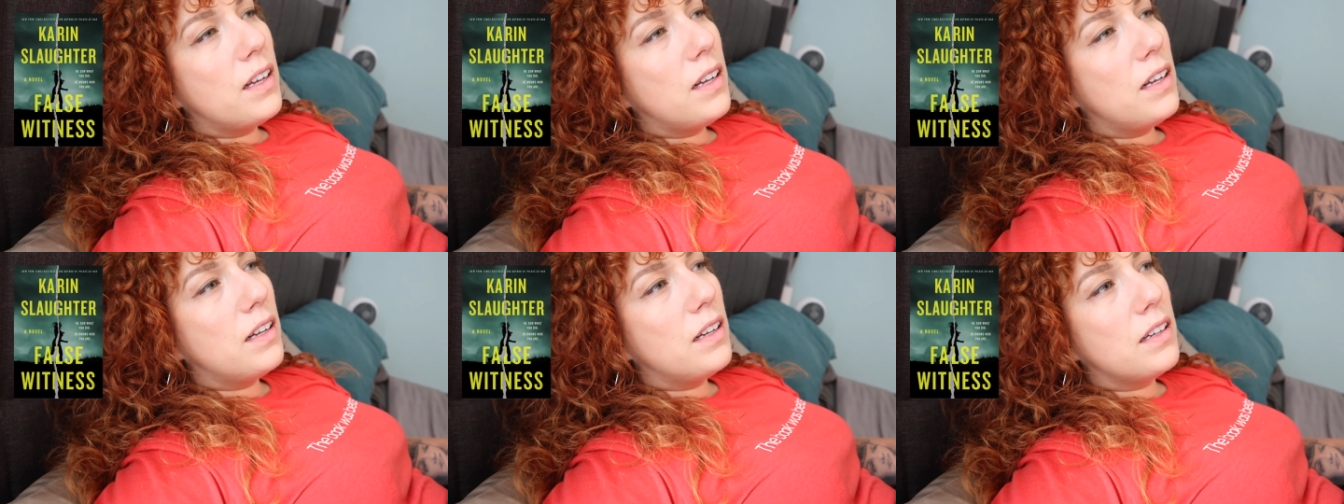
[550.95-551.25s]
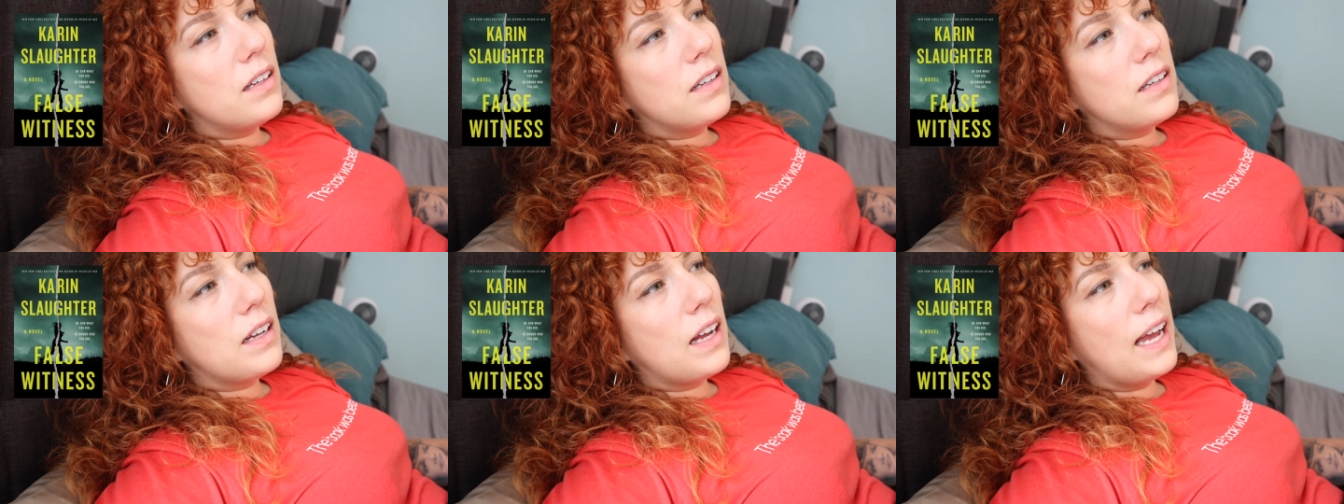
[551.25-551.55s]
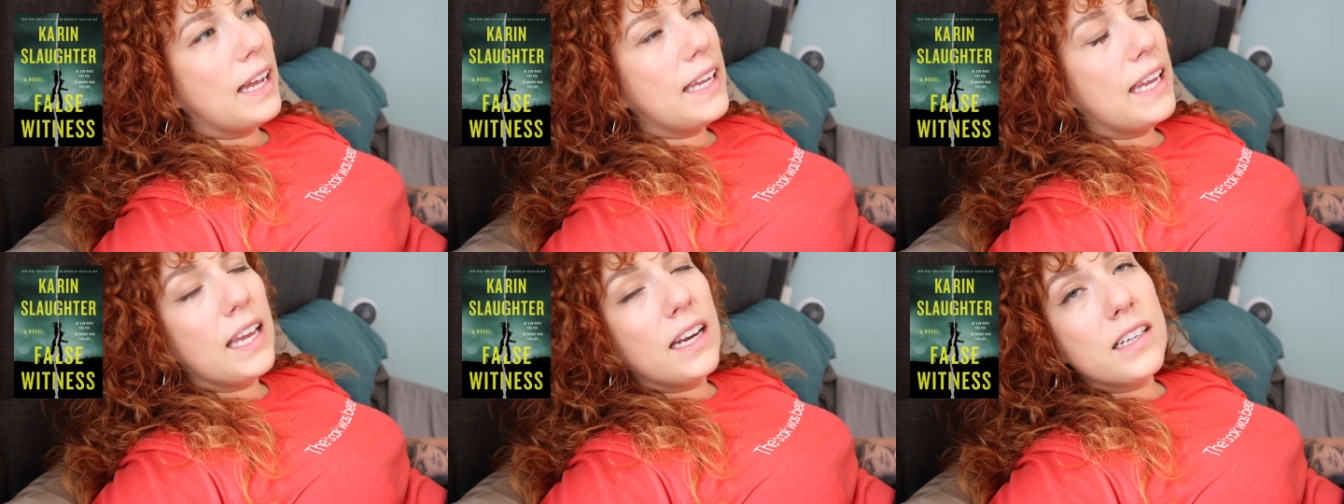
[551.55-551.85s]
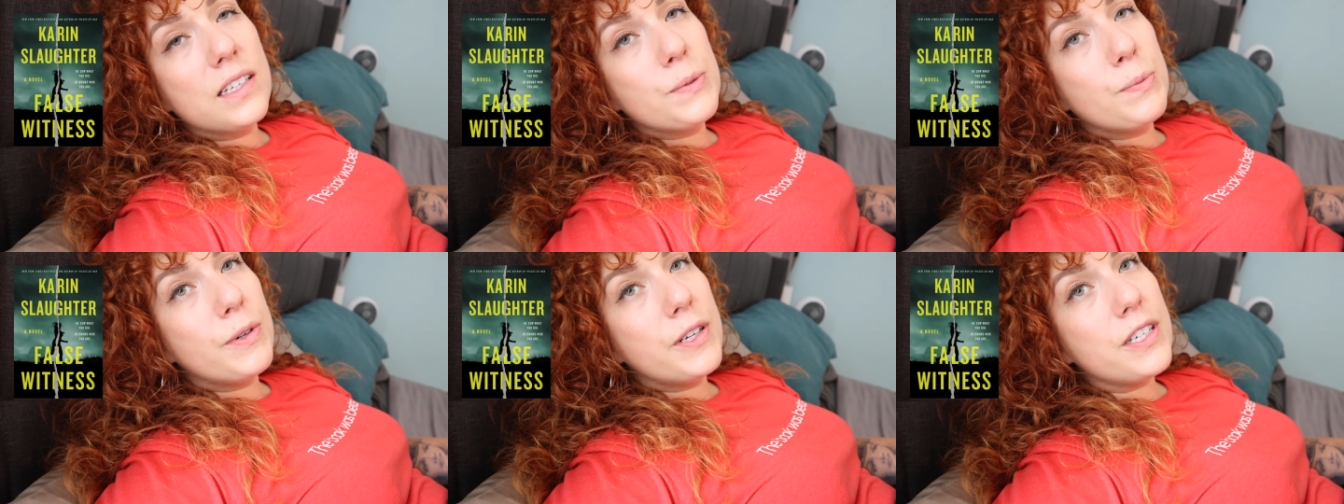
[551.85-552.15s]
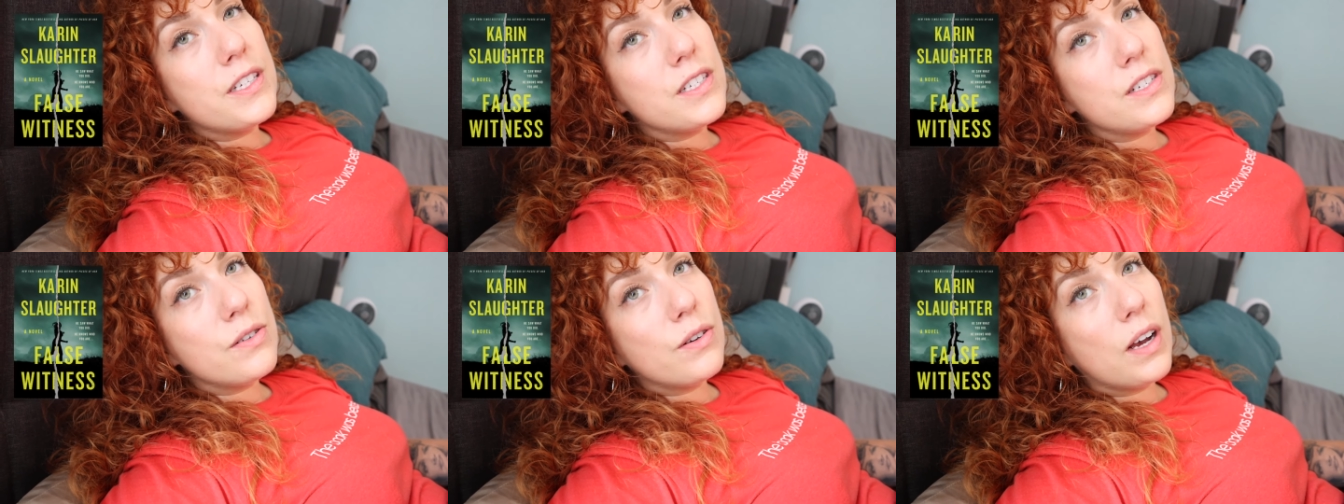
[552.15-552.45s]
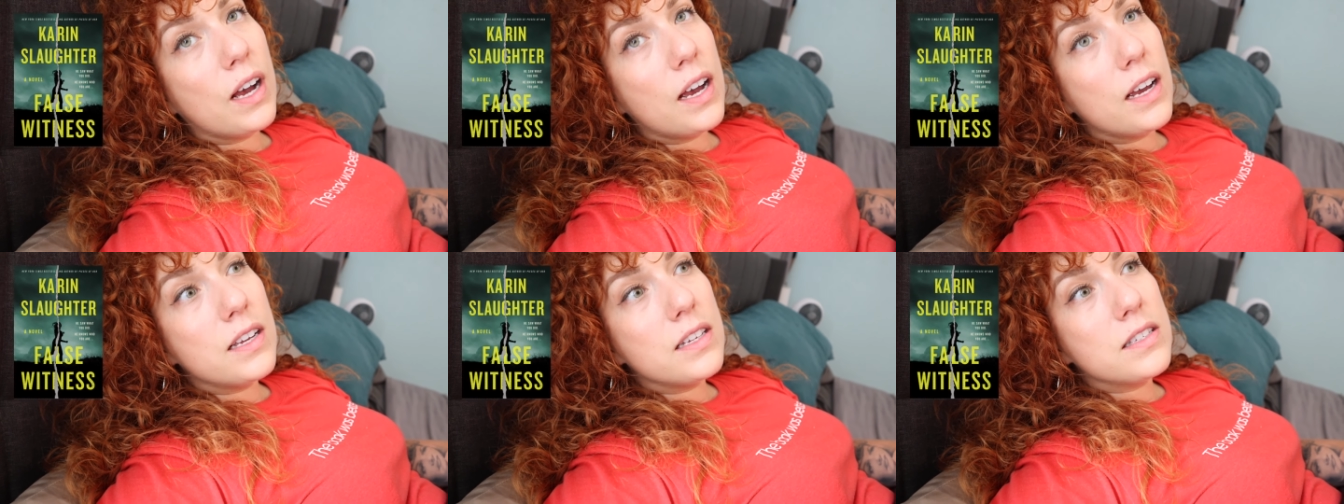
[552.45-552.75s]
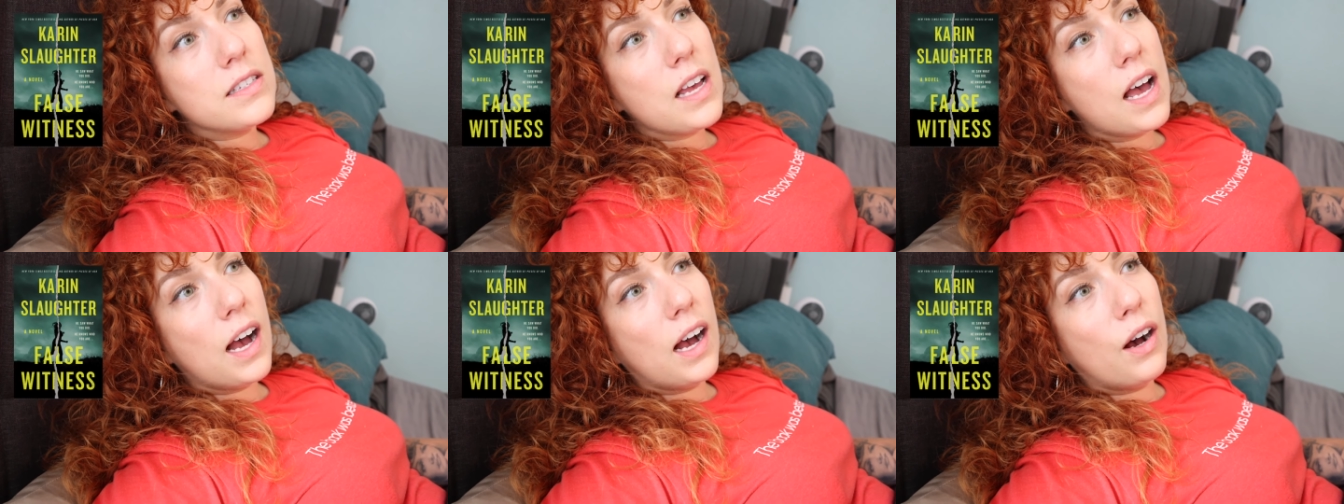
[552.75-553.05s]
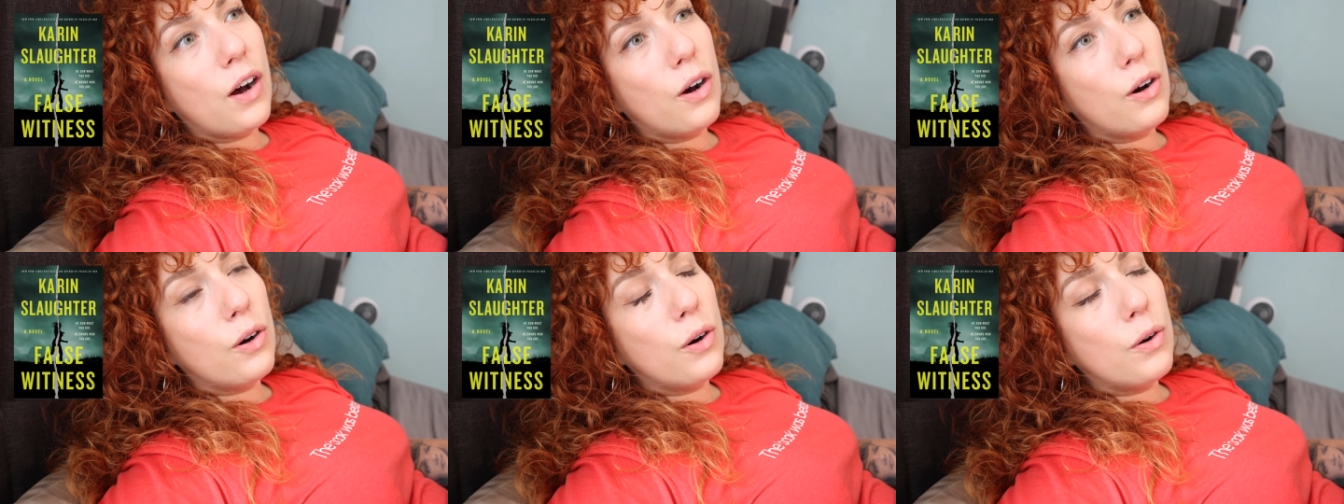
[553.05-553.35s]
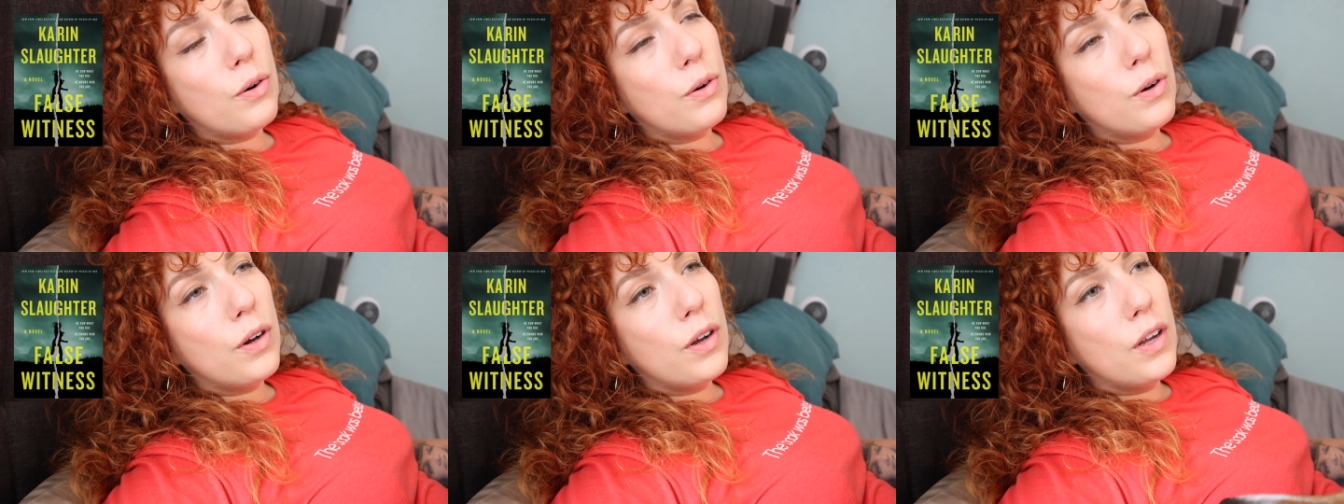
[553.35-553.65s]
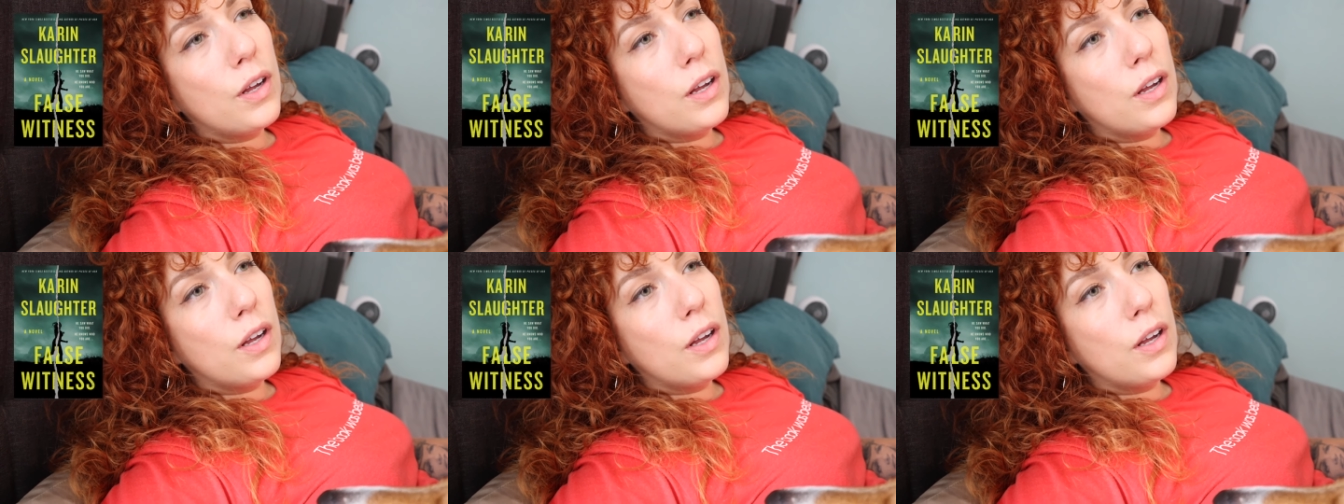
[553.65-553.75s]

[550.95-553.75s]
I can't explain to you guys how